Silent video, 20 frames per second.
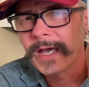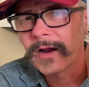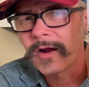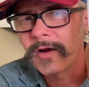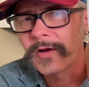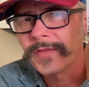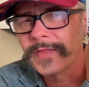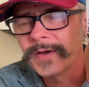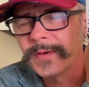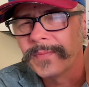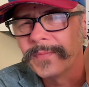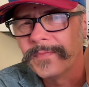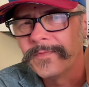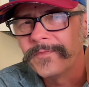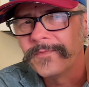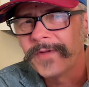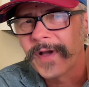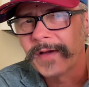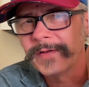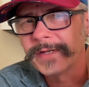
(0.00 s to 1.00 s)
are
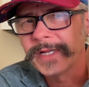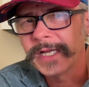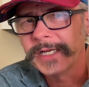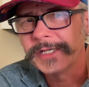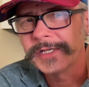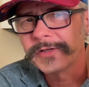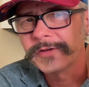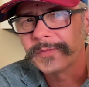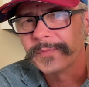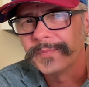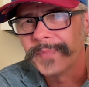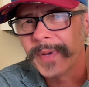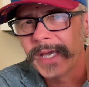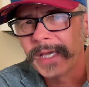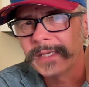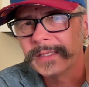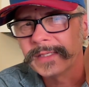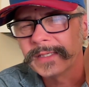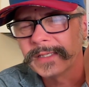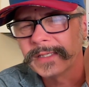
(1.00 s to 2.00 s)
the foundational
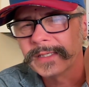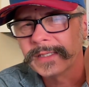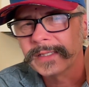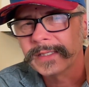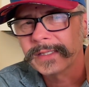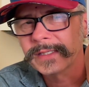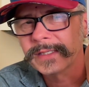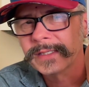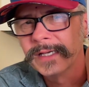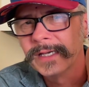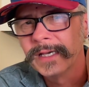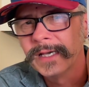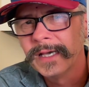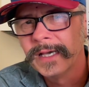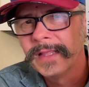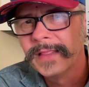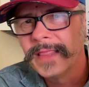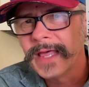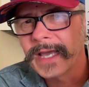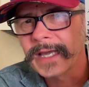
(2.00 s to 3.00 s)
basis
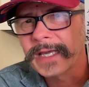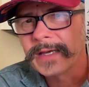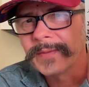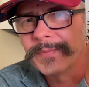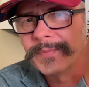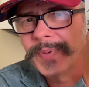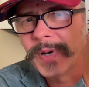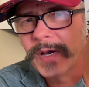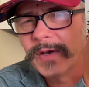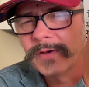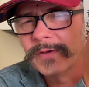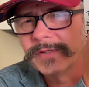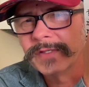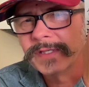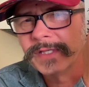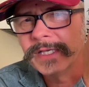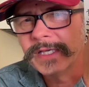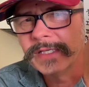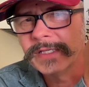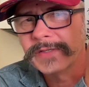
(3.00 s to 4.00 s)
that compose
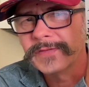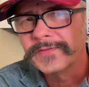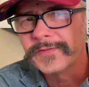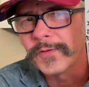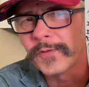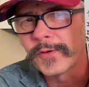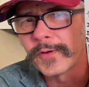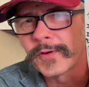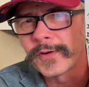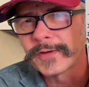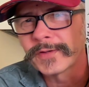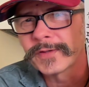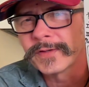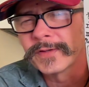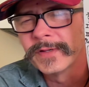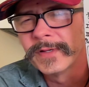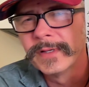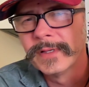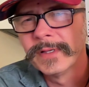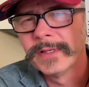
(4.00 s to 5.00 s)
these
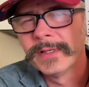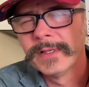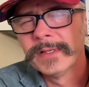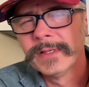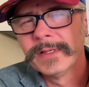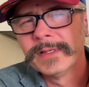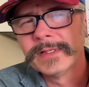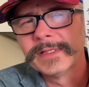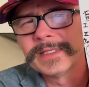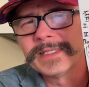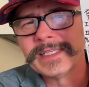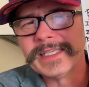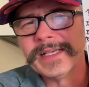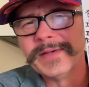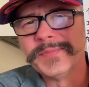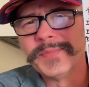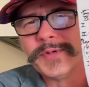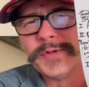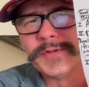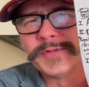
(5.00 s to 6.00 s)
four
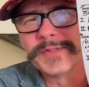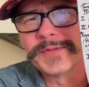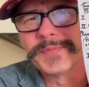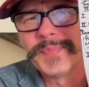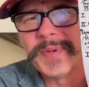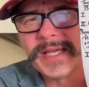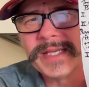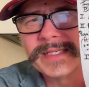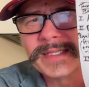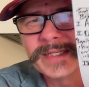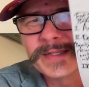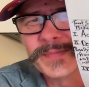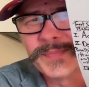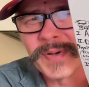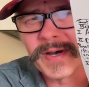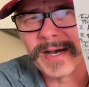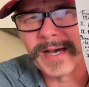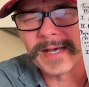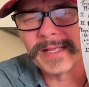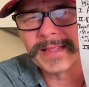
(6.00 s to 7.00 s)
symbols based
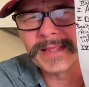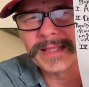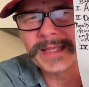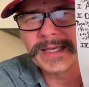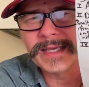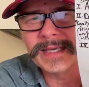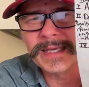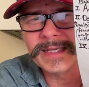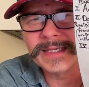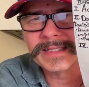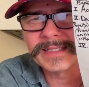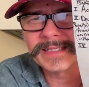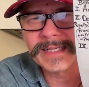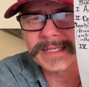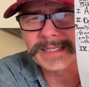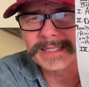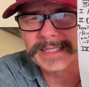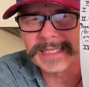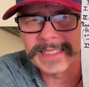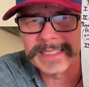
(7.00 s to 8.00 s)
upon the
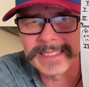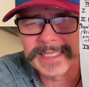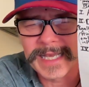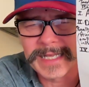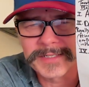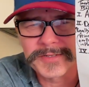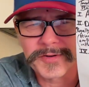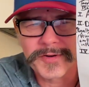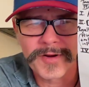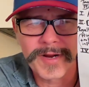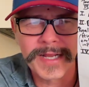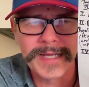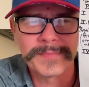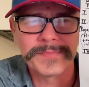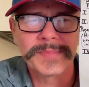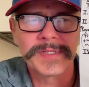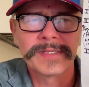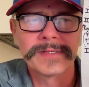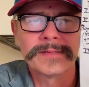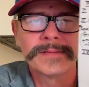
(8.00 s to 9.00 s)
16
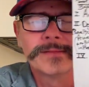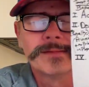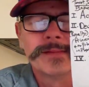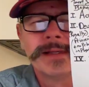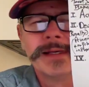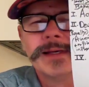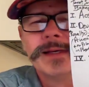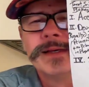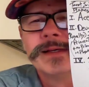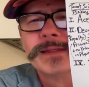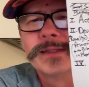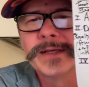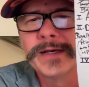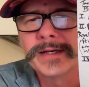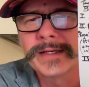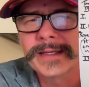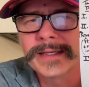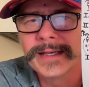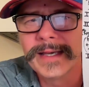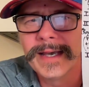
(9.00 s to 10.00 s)
tetragrams. So
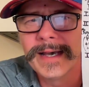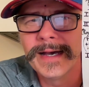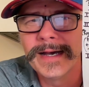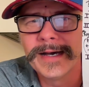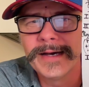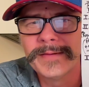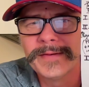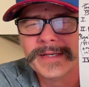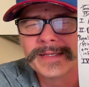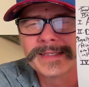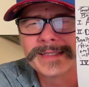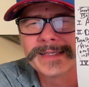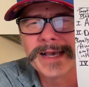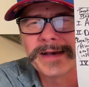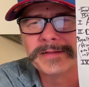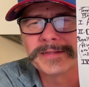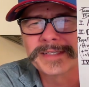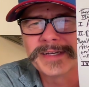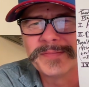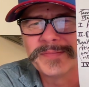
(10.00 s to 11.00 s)
it
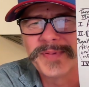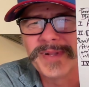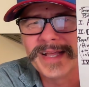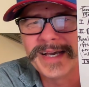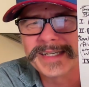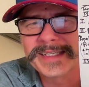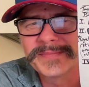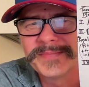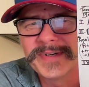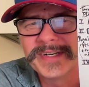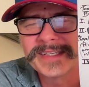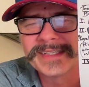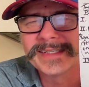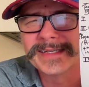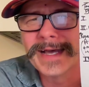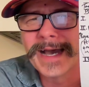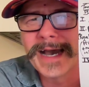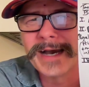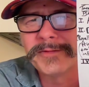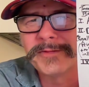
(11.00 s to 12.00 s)
sounds complex, but it's
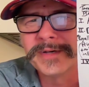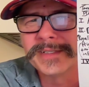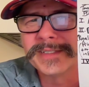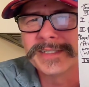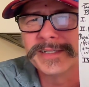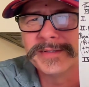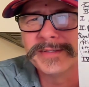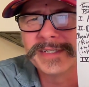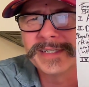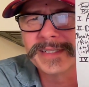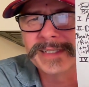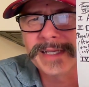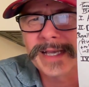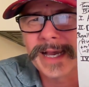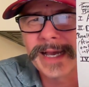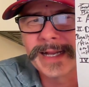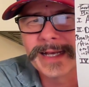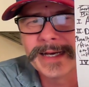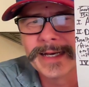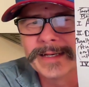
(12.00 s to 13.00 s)
not once you just
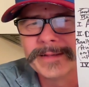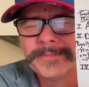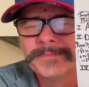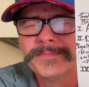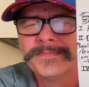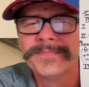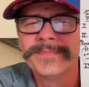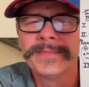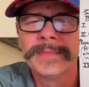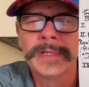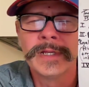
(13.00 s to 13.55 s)
kind of